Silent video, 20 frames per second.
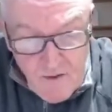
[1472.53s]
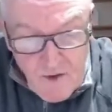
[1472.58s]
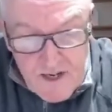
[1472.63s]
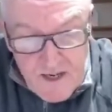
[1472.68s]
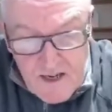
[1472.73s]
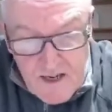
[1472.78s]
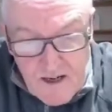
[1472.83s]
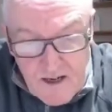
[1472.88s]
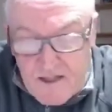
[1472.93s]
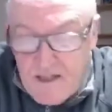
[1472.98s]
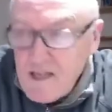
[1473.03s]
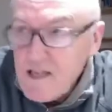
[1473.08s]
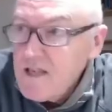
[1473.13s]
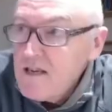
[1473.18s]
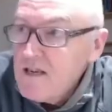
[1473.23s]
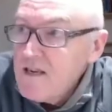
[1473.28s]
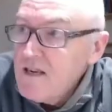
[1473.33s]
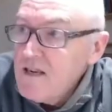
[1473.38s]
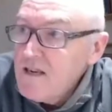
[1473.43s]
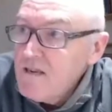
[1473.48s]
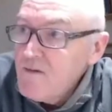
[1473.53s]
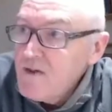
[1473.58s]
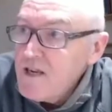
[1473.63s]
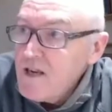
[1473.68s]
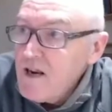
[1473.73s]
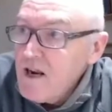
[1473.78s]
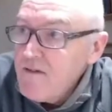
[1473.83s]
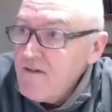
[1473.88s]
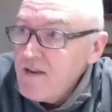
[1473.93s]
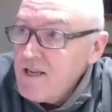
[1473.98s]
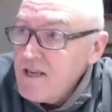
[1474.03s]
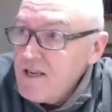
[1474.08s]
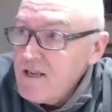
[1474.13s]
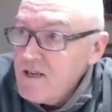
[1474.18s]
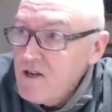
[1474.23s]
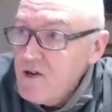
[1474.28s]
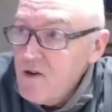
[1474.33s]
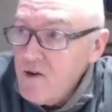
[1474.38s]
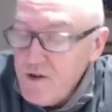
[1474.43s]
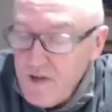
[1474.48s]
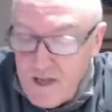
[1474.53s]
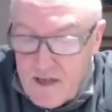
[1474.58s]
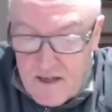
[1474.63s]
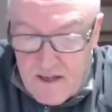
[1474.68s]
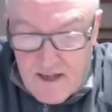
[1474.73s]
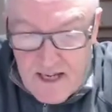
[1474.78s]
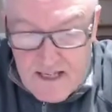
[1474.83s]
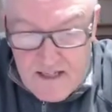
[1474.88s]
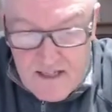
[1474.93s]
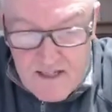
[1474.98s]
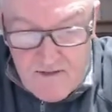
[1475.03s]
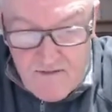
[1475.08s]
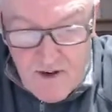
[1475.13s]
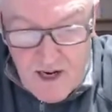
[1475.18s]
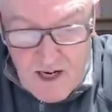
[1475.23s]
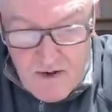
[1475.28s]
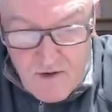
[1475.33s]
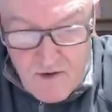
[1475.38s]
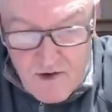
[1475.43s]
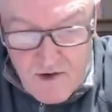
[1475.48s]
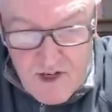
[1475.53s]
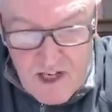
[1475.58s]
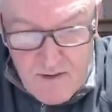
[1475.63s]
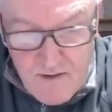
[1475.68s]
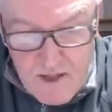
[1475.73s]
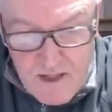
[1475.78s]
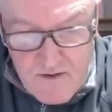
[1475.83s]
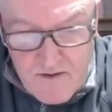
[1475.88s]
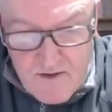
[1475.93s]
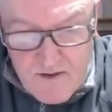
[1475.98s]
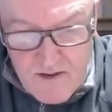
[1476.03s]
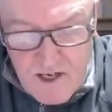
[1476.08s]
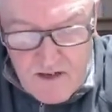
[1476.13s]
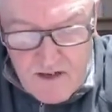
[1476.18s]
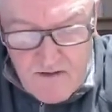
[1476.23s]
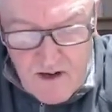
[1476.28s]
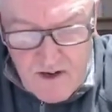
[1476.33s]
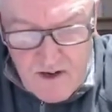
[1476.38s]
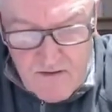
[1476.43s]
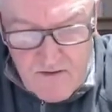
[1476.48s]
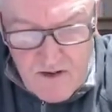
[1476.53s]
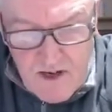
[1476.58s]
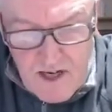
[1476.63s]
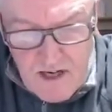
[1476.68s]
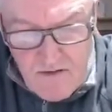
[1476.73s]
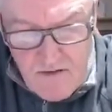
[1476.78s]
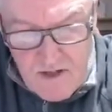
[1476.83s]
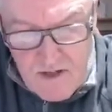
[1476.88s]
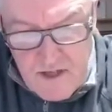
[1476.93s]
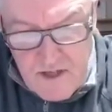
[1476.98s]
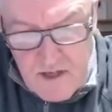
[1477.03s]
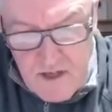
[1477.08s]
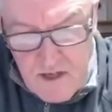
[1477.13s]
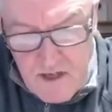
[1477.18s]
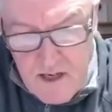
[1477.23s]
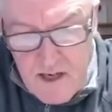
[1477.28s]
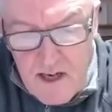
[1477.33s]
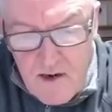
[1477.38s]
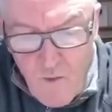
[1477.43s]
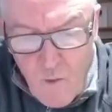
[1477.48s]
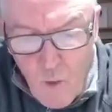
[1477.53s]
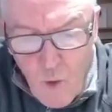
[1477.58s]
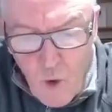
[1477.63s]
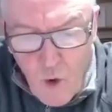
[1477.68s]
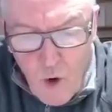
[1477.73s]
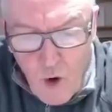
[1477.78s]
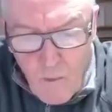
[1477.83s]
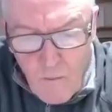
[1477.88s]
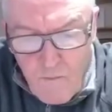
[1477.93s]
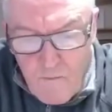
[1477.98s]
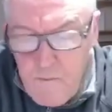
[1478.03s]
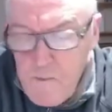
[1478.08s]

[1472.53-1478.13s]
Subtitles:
We don't have any good antiviral treatments for the coronavirus. Keep warm.